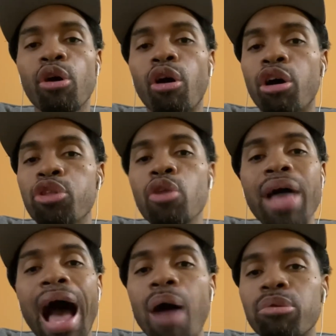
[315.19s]
Although the
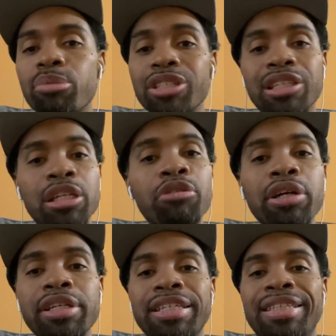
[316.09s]
album is
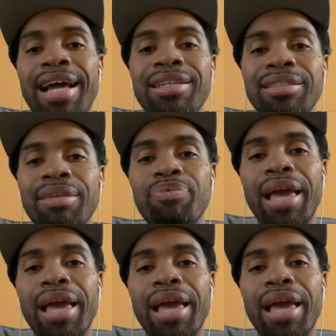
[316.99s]
lyrically dense,